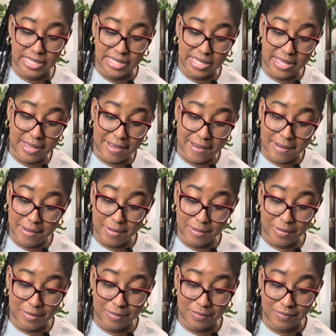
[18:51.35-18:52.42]

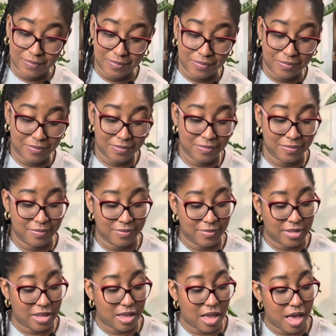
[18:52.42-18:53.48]
So
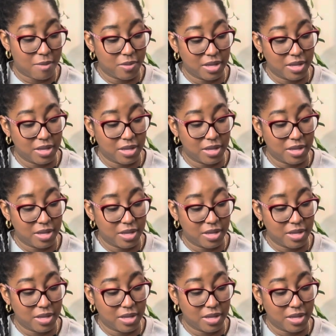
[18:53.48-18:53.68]
I'm